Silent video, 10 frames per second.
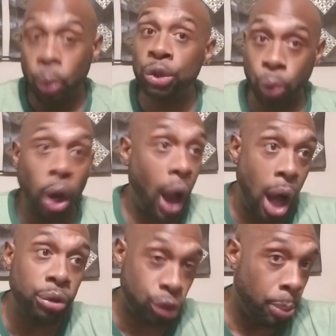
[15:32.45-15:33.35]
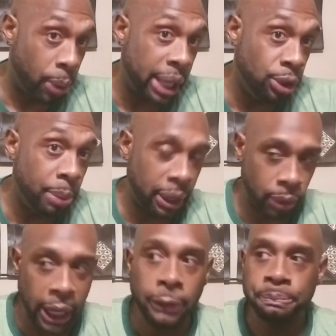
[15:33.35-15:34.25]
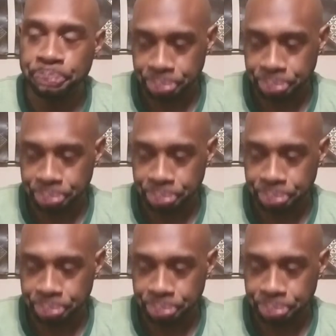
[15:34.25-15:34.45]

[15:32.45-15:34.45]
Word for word: which were also brand new, by the way,